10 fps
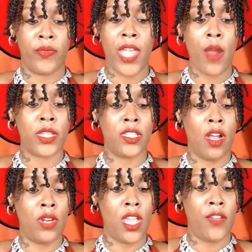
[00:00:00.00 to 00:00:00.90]
There is
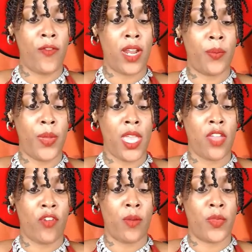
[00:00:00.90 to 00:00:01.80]
no need for an
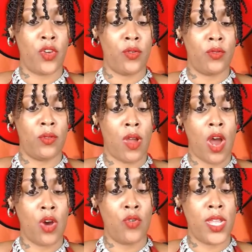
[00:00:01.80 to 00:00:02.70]
opinion from you
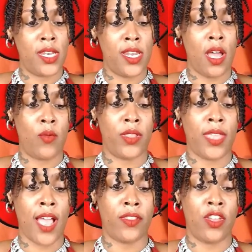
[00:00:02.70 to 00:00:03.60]
on who he dealt
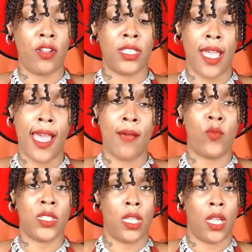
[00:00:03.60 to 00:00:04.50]
with after your time
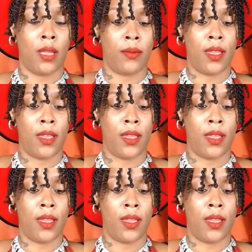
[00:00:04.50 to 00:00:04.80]
was up.